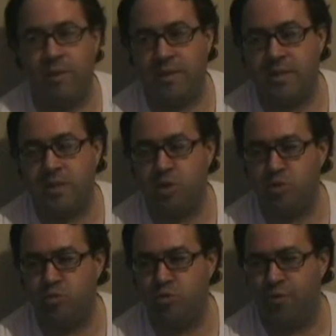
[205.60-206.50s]
went to see
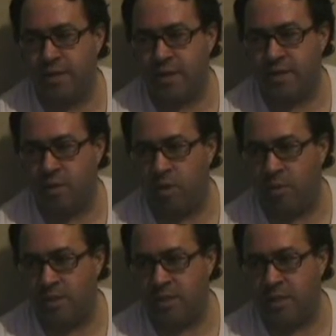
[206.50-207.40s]
2 movies. I think we
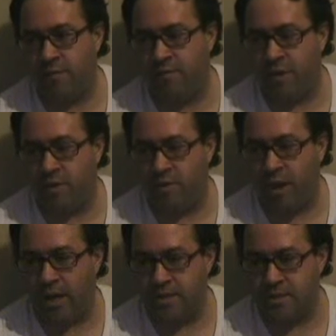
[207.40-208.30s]
went to see Event
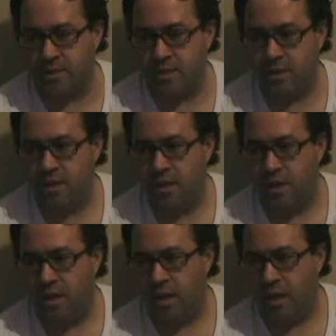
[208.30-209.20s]
Horizon
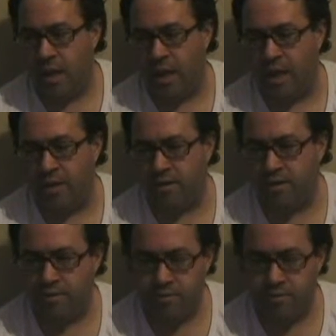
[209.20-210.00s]
and